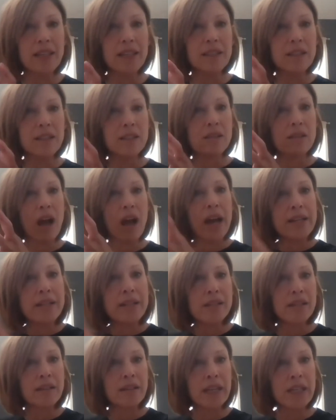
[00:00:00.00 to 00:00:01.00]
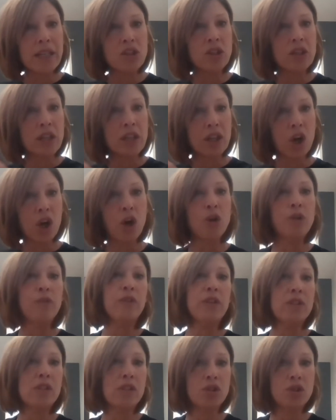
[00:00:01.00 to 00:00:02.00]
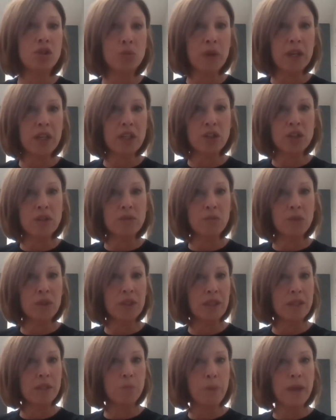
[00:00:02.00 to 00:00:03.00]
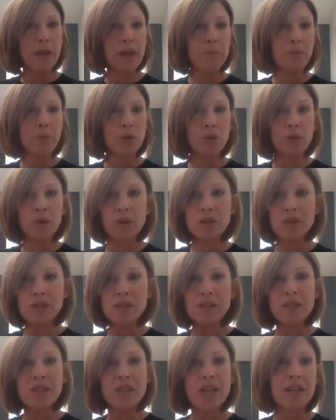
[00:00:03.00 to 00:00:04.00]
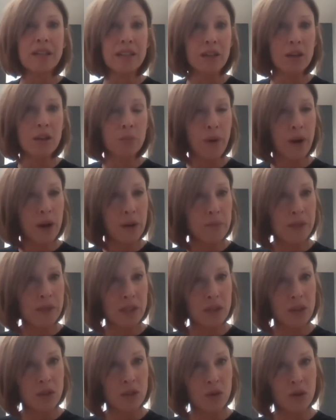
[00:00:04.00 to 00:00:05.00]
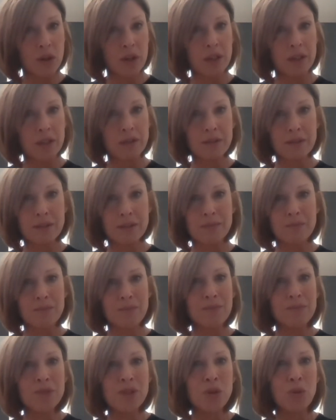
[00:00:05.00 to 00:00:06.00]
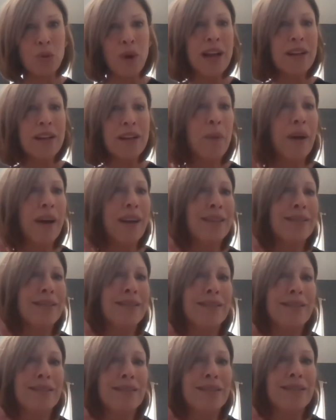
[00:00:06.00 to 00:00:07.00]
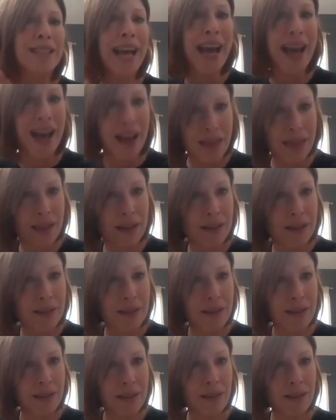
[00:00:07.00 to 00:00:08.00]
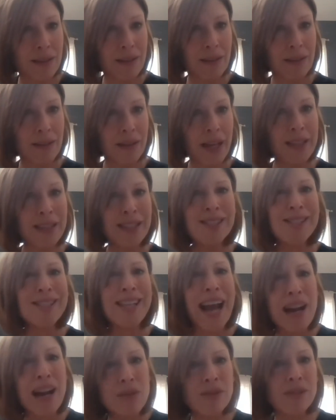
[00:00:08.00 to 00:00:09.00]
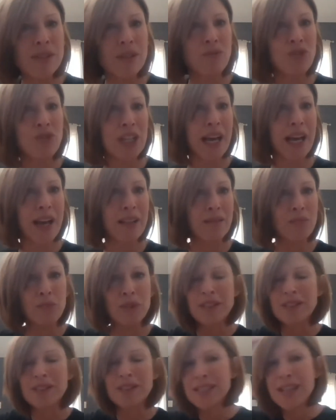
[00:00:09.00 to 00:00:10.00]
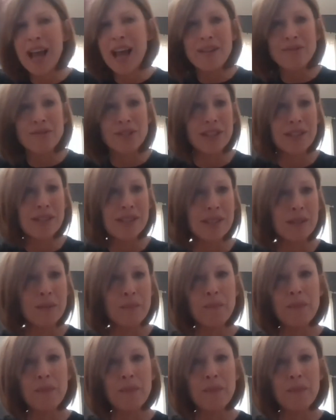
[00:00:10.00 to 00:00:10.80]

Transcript: this isolation and COVID situation with these people who are stuck in their apartments in New York and surrounded by death and the sounds of death with the sirens?